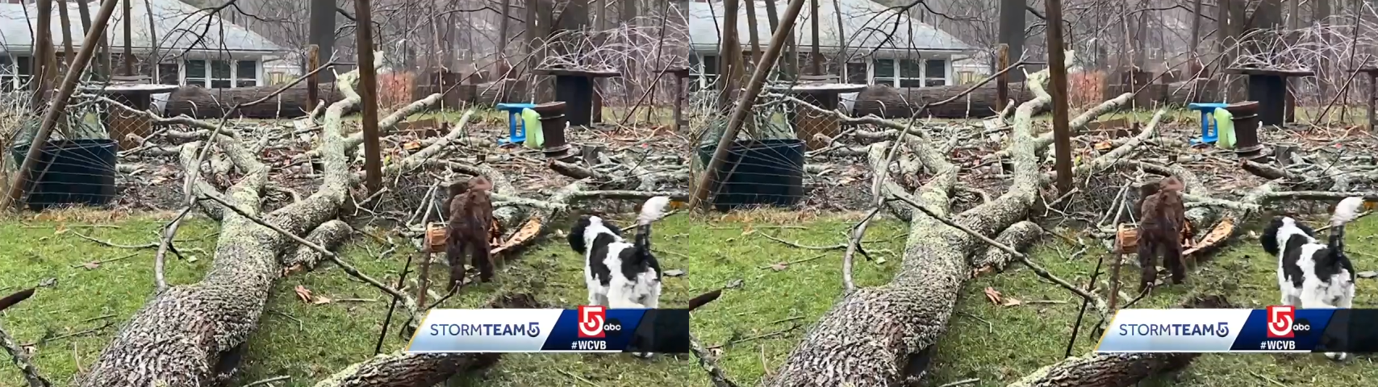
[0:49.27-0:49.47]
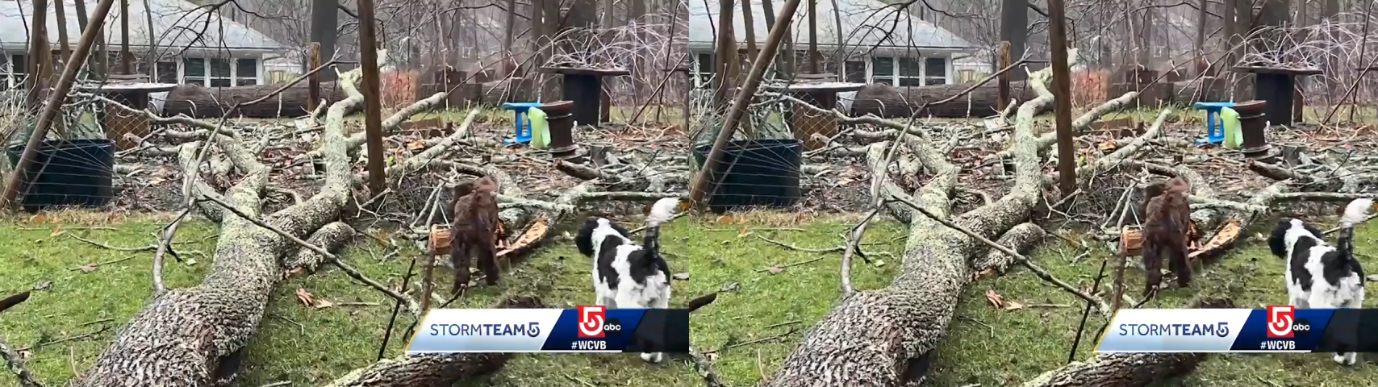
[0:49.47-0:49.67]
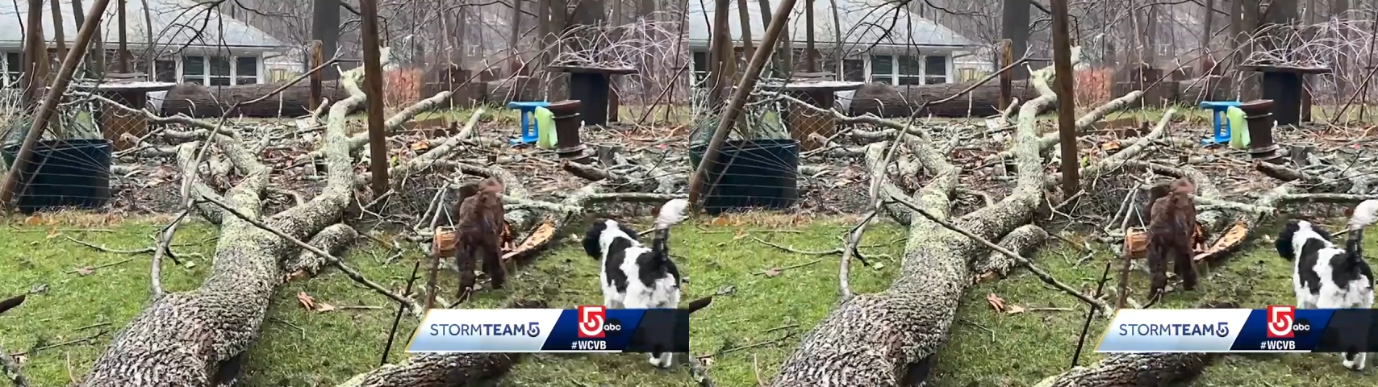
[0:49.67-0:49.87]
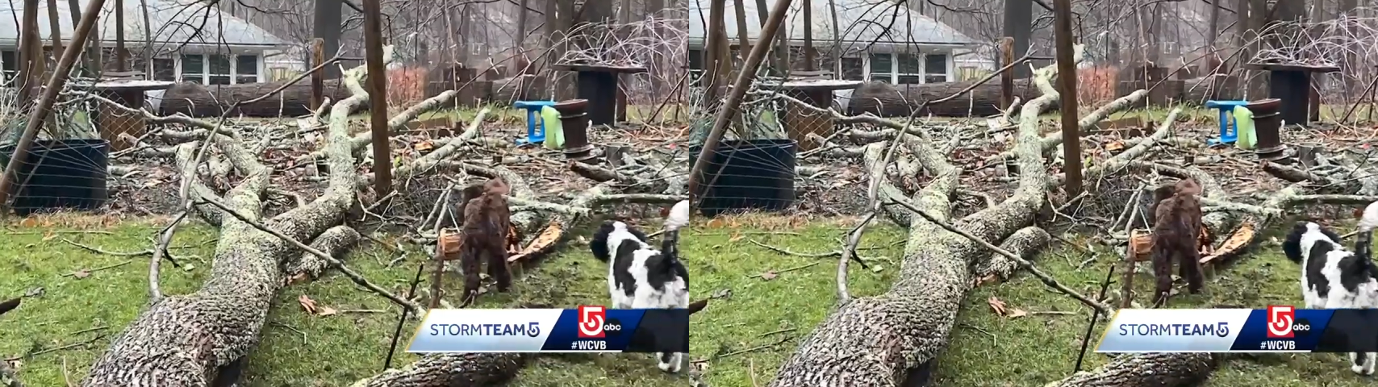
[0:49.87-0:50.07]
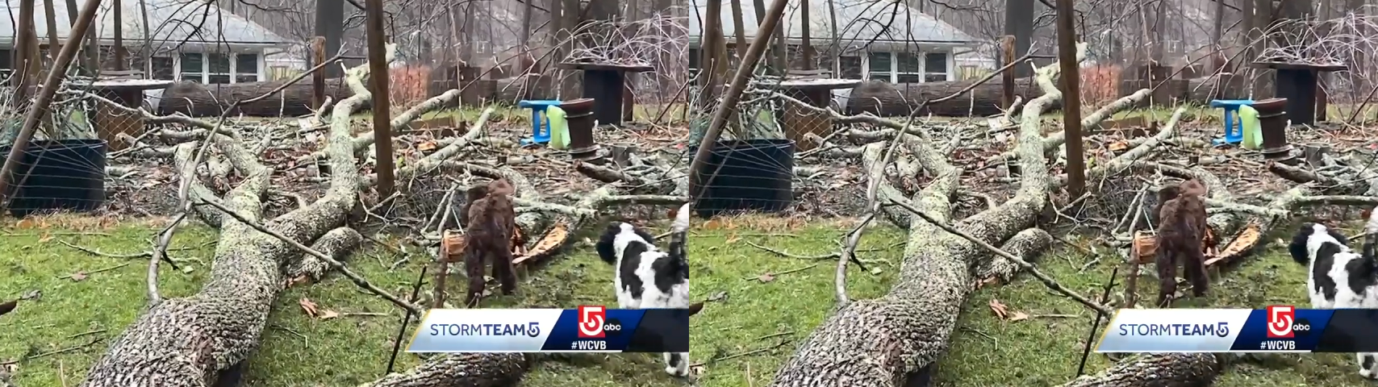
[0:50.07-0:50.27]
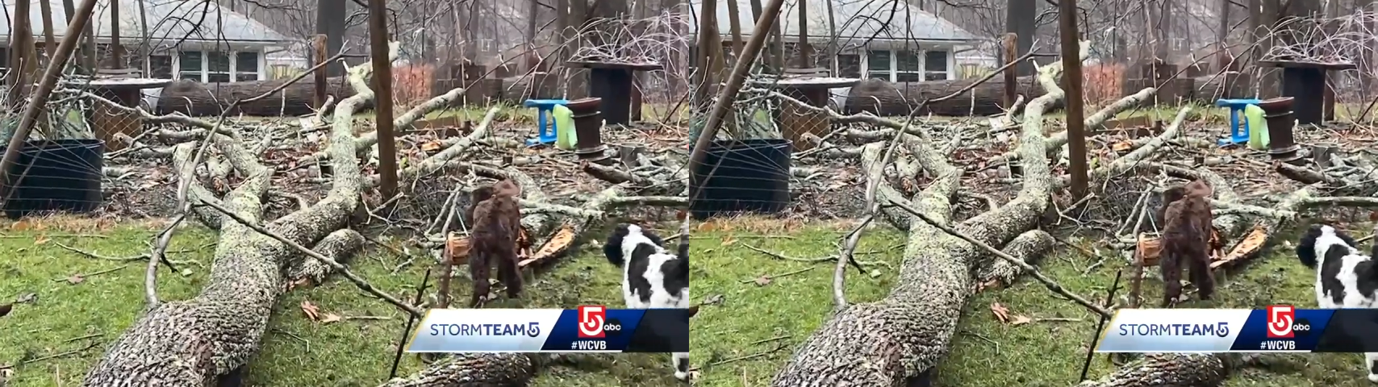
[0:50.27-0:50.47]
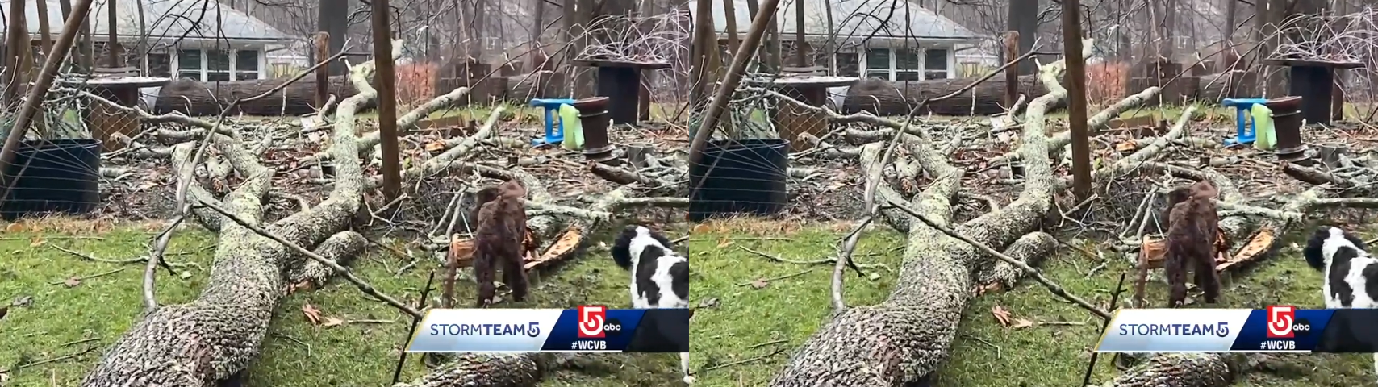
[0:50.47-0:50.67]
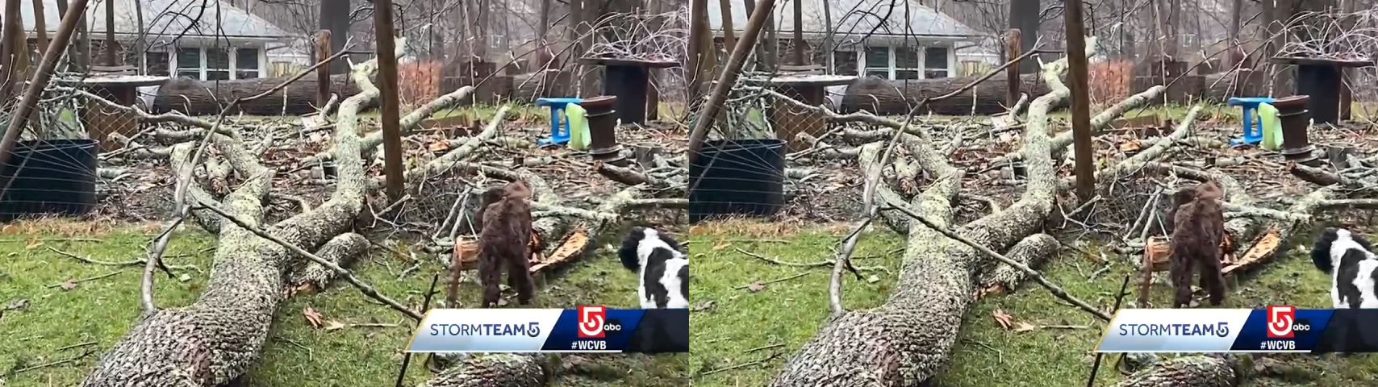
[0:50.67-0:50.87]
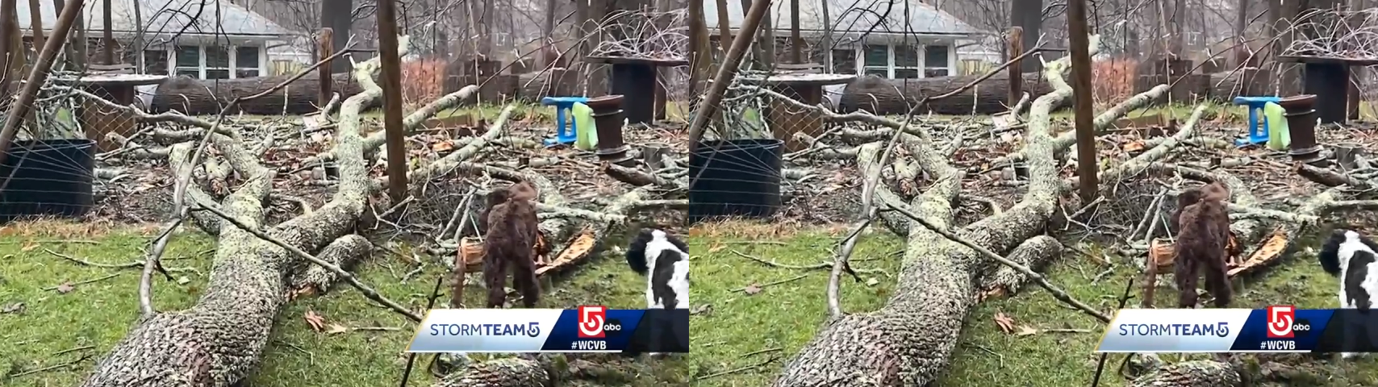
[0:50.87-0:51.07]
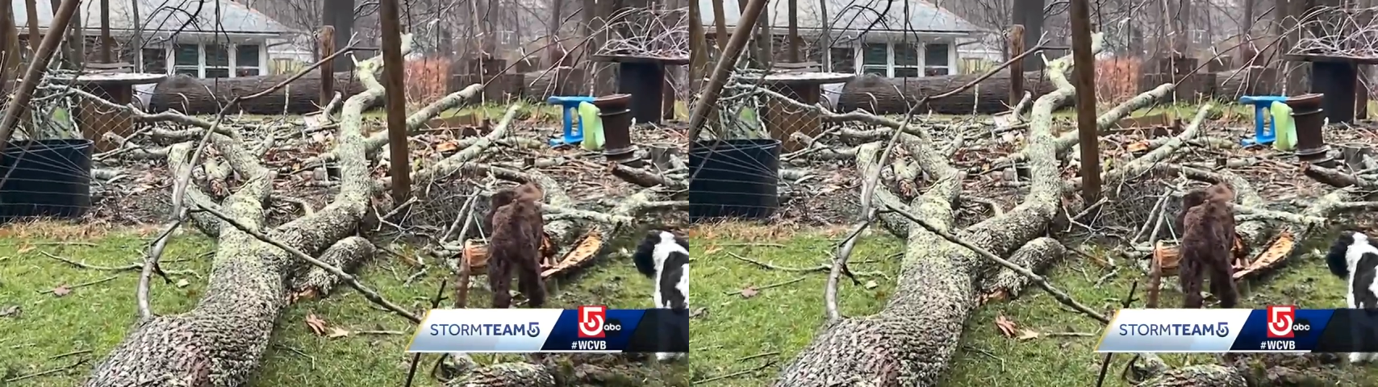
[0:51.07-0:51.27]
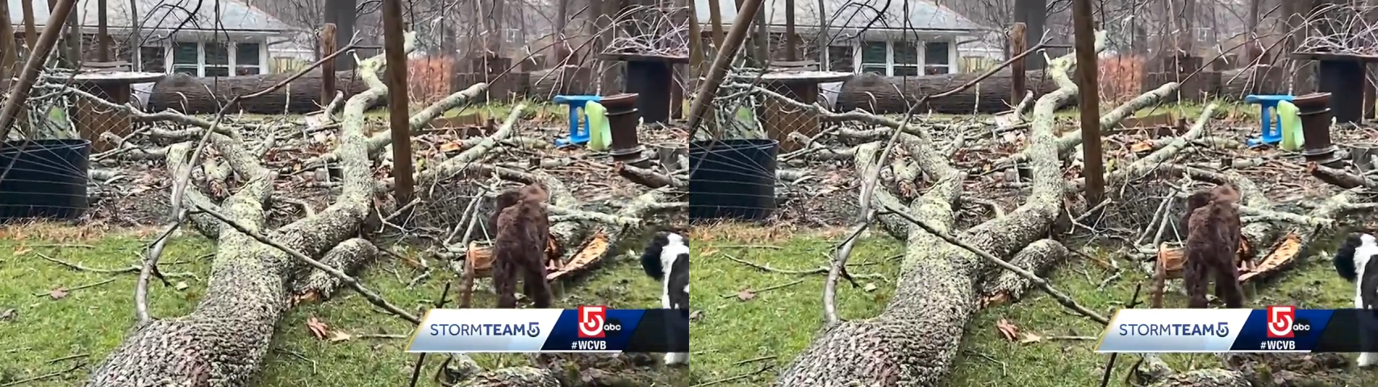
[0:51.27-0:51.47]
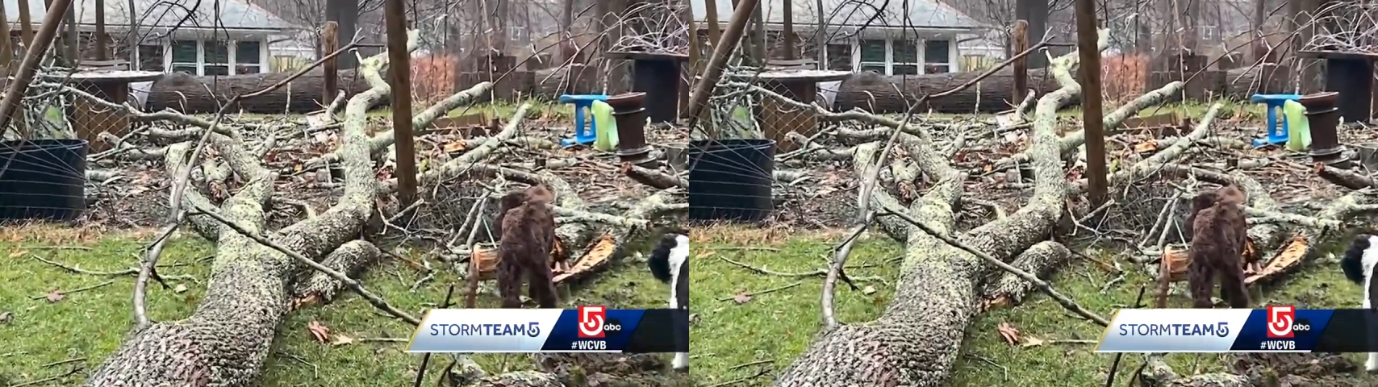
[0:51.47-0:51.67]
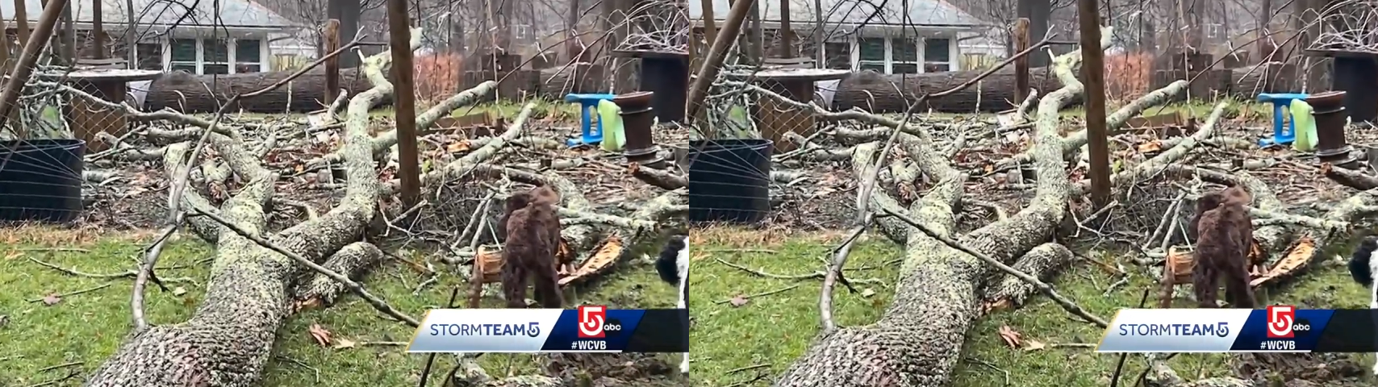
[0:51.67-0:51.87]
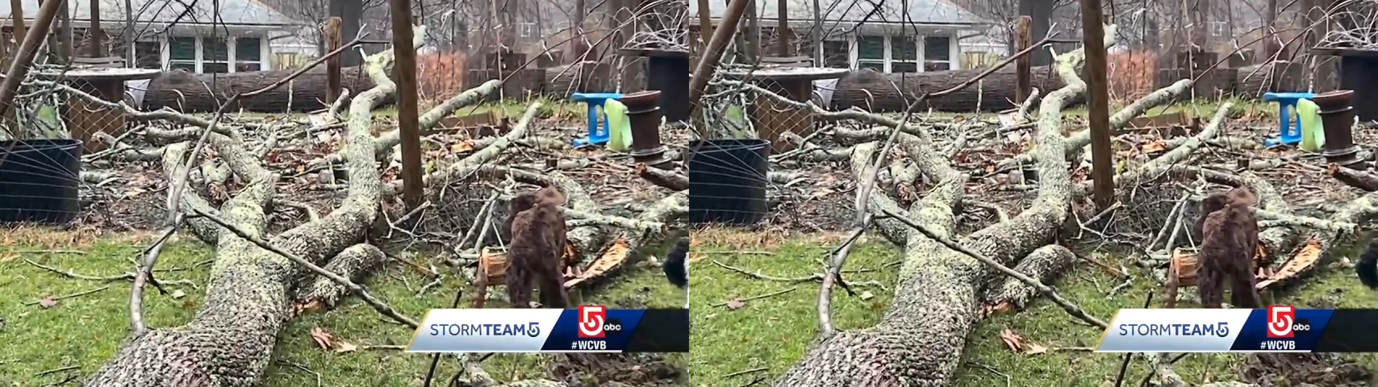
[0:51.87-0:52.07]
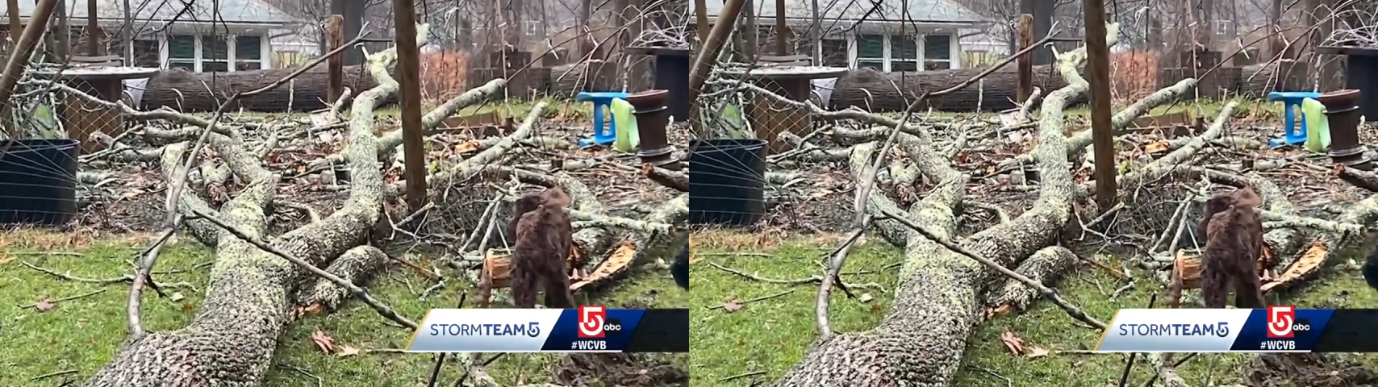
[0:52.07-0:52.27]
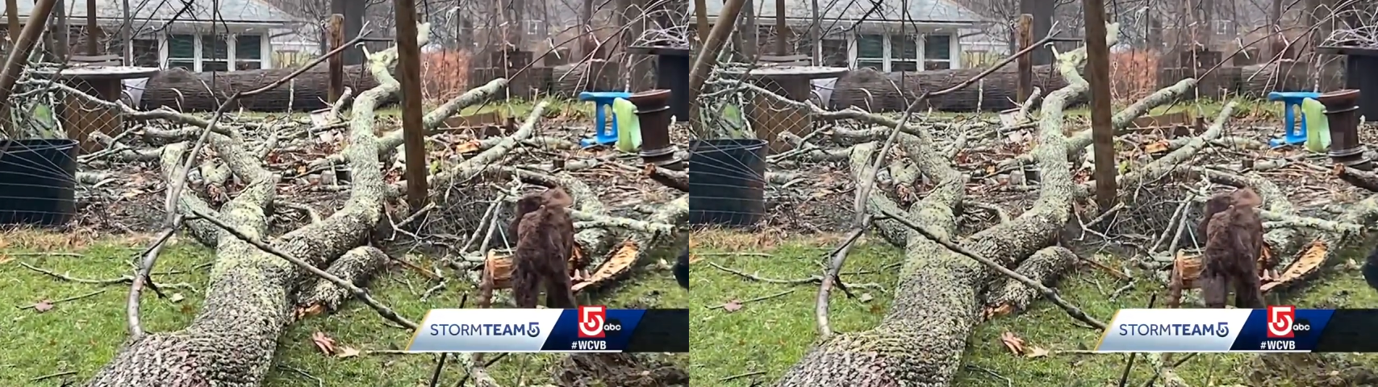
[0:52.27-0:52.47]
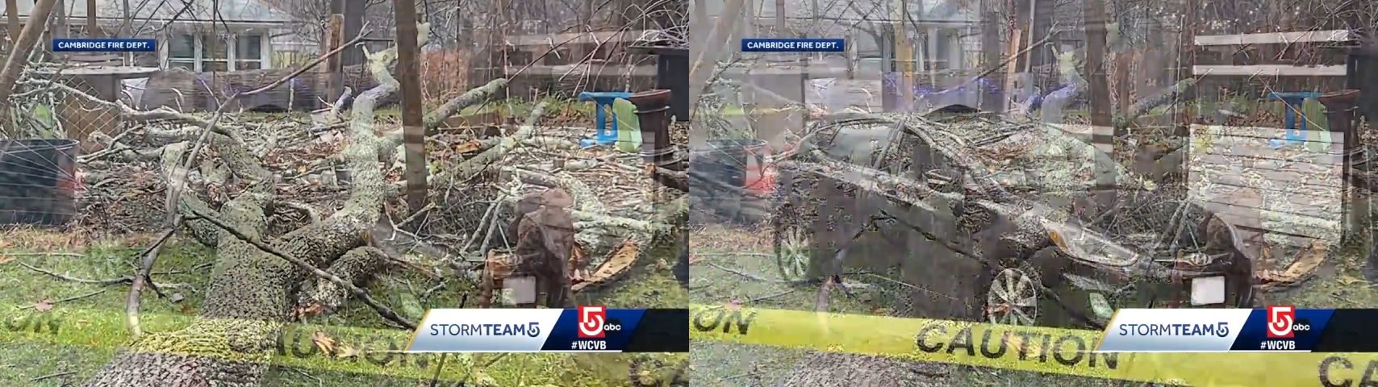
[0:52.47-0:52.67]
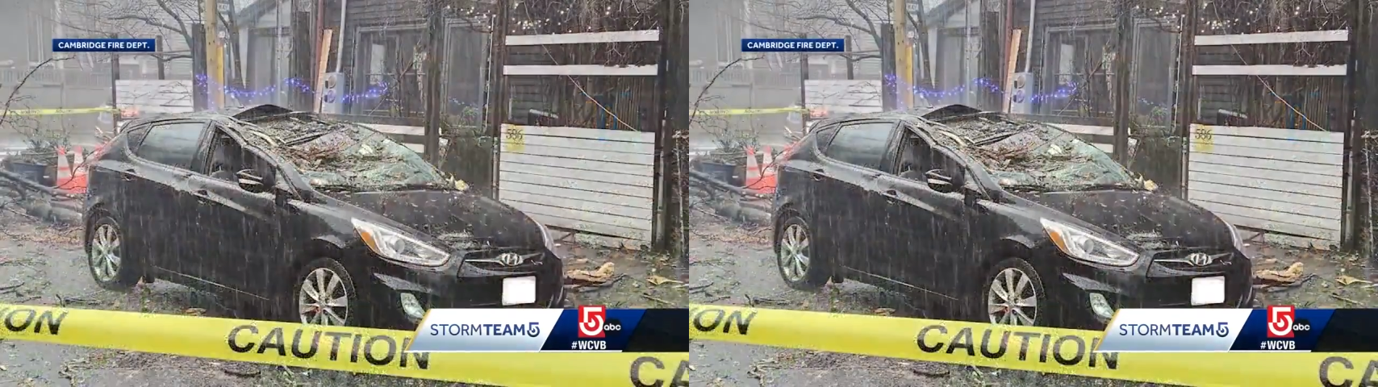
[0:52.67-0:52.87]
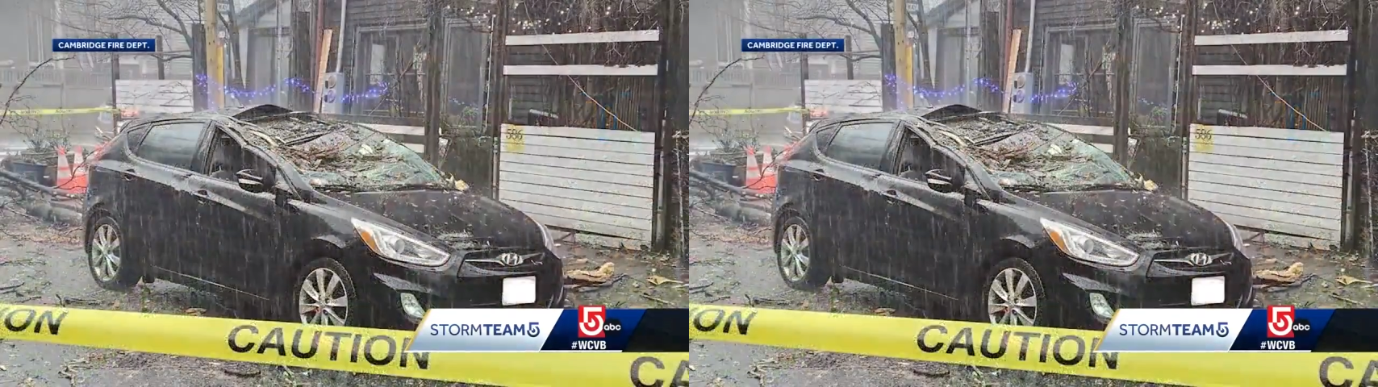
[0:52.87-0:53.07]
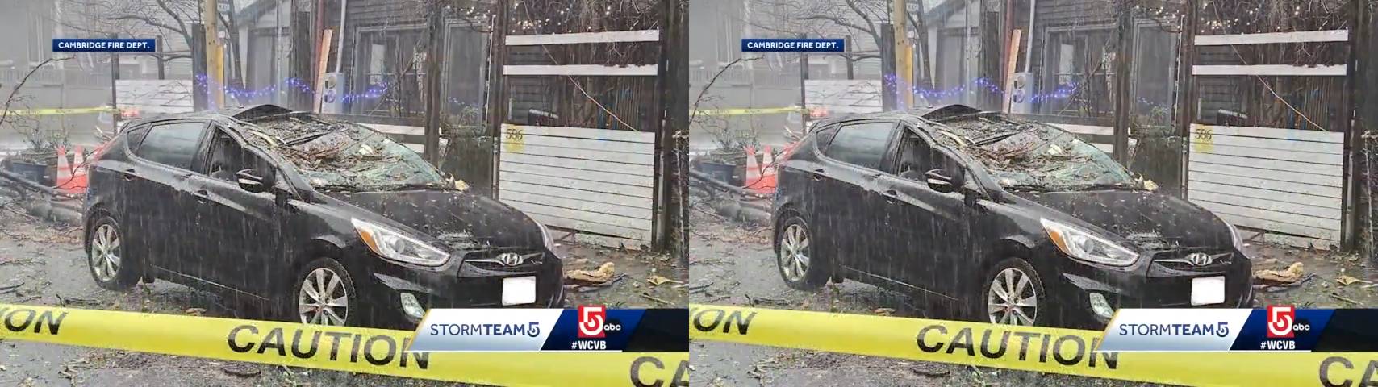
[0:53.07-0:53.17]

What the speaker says: (no speaker visible)